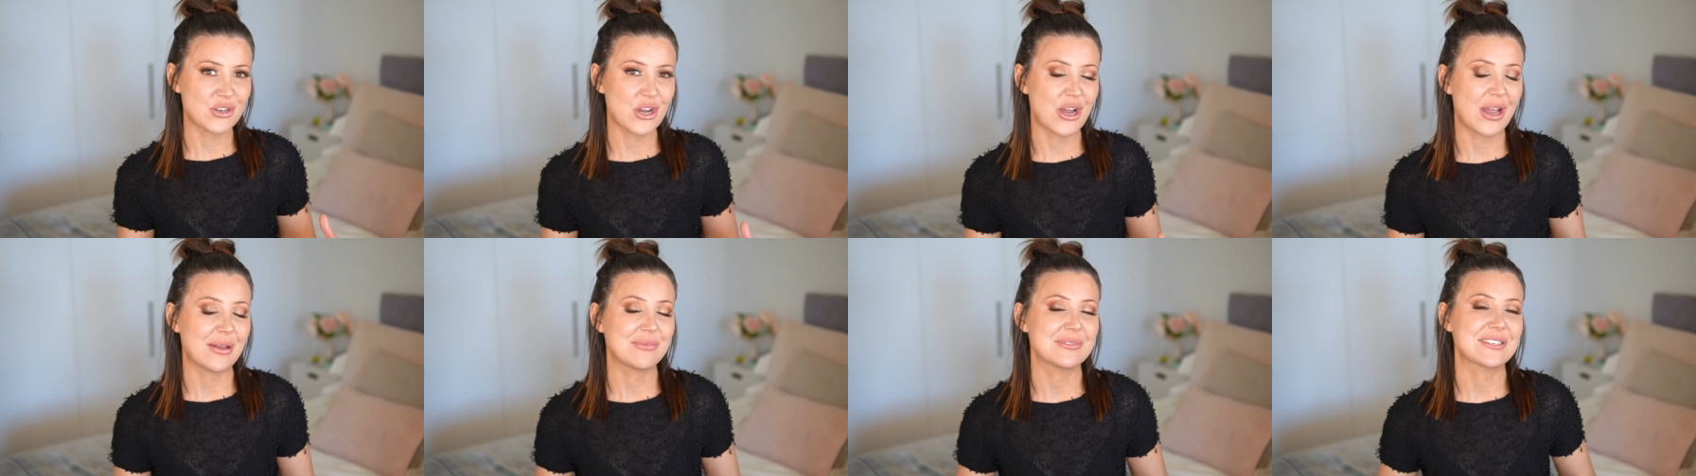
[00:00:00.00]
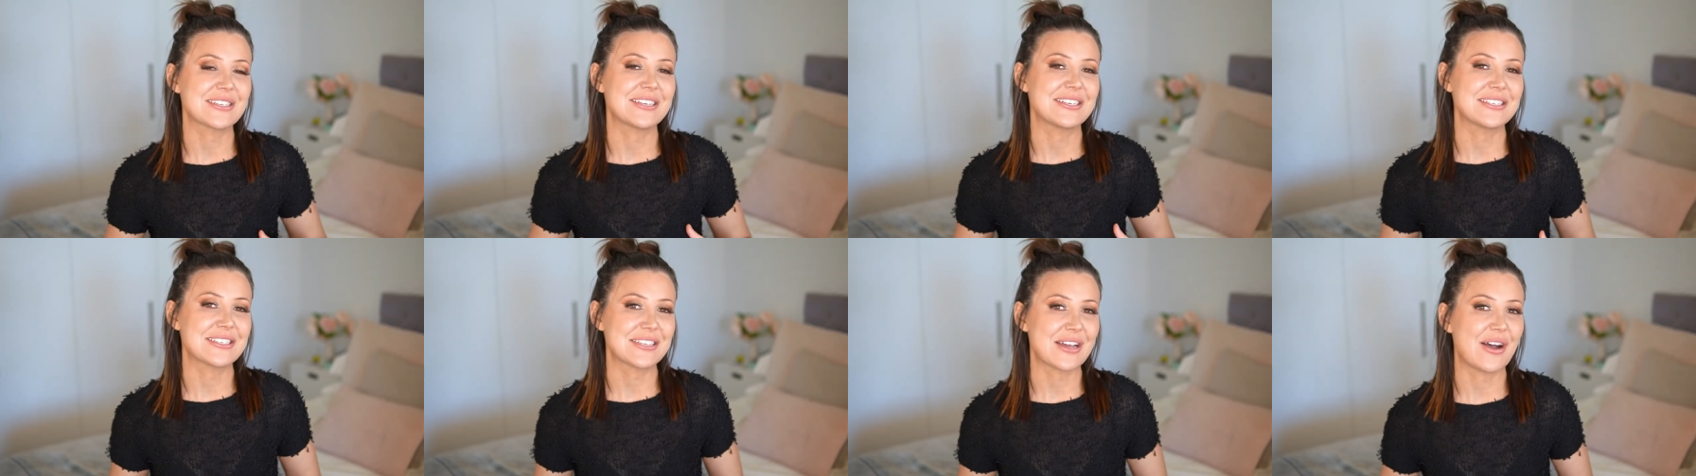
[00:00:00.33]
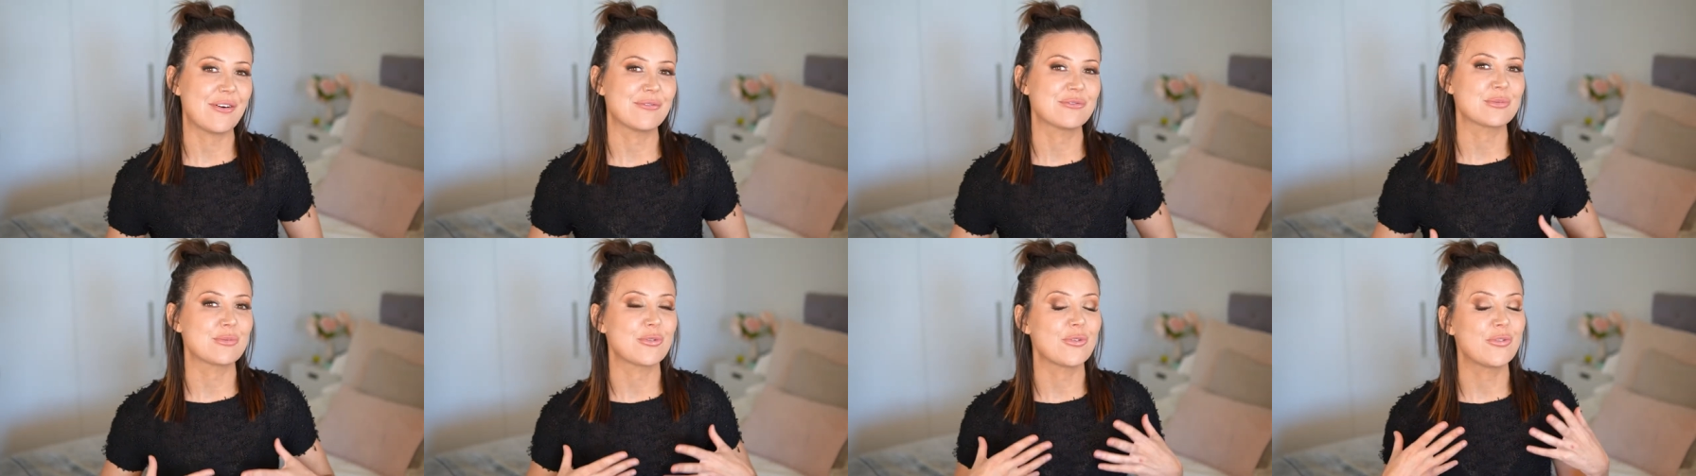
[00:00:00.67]
times that is
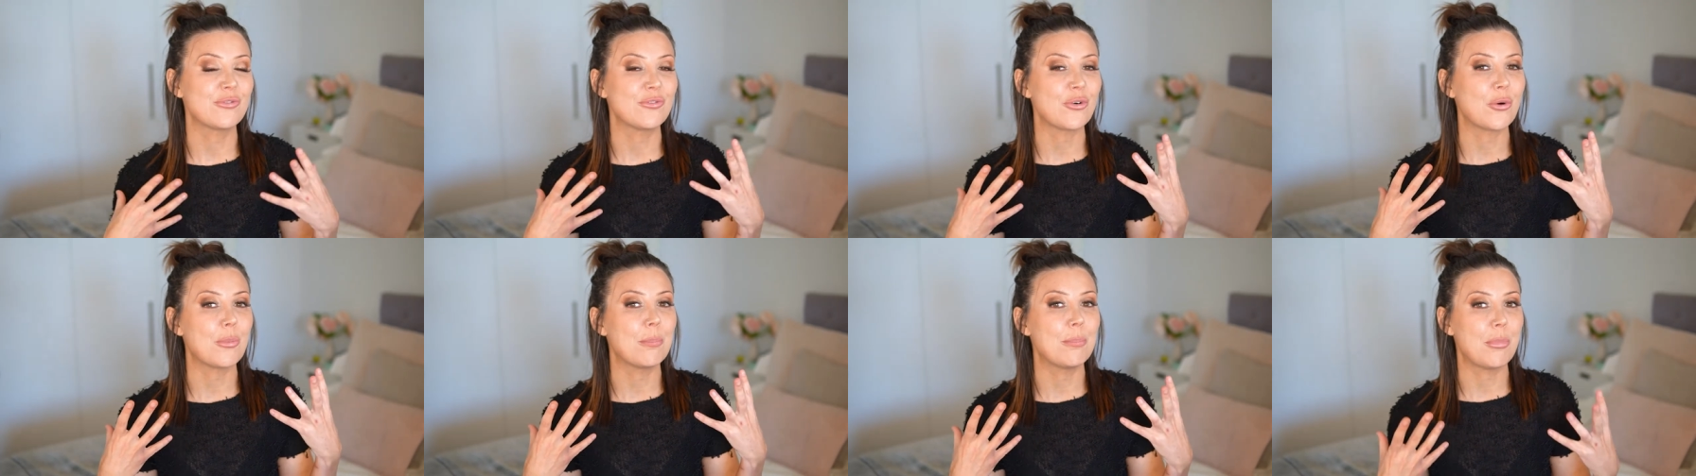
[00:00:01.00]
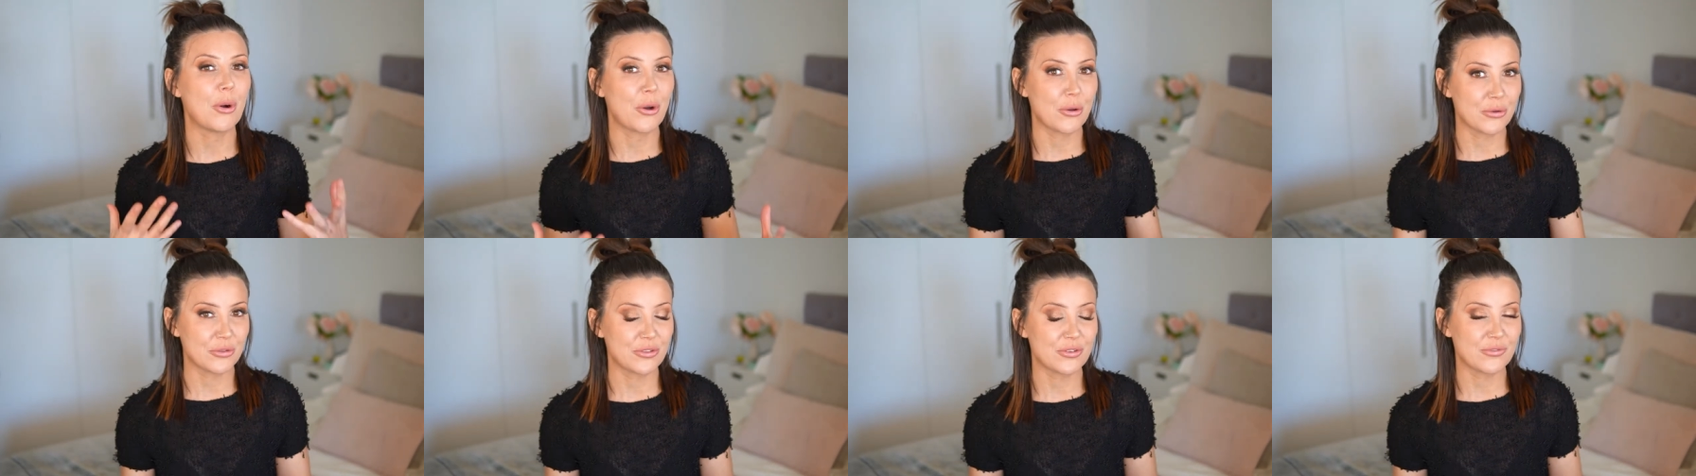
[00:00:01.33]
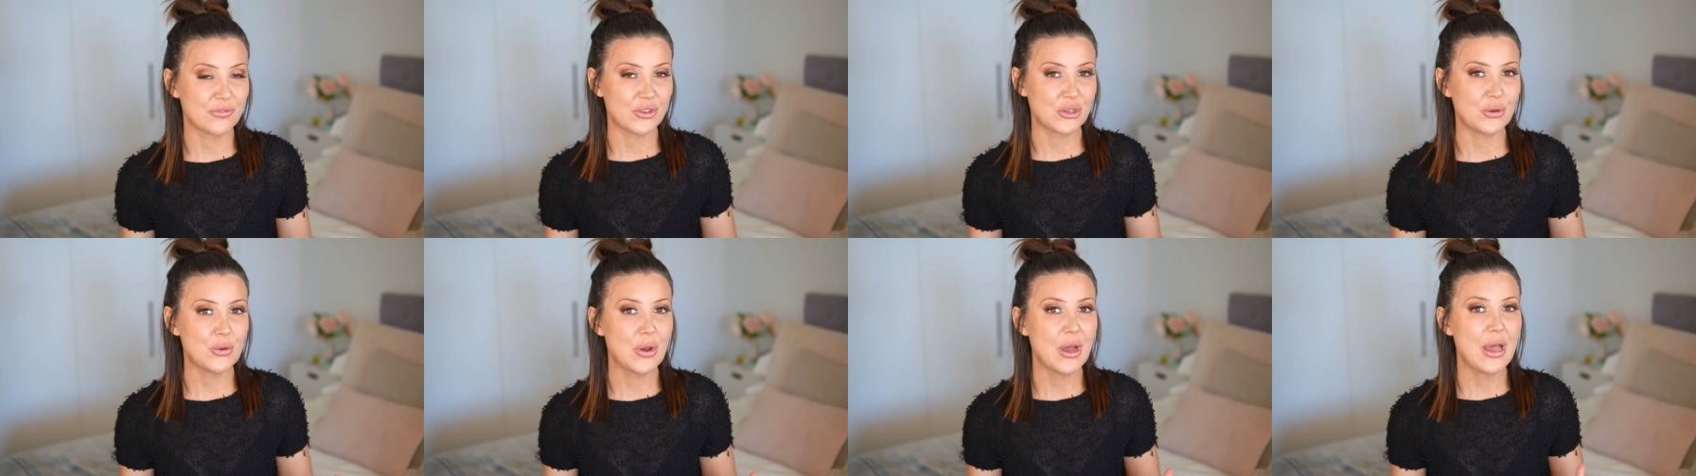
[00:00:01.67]
comfortable for both
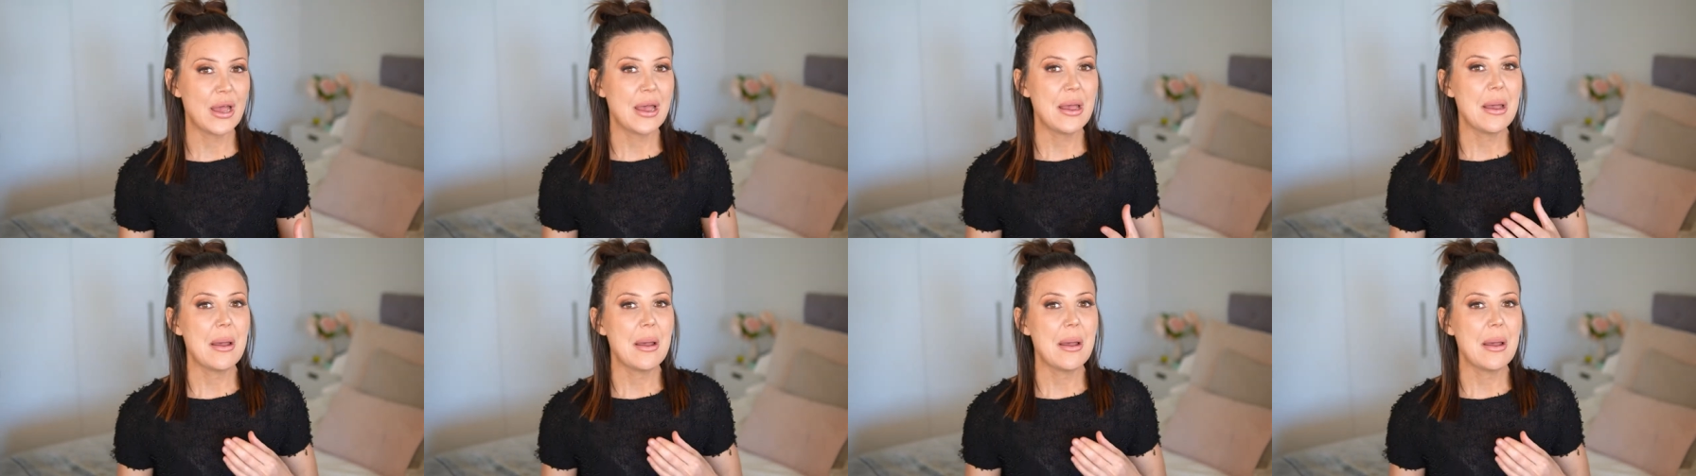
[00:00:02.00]
of you.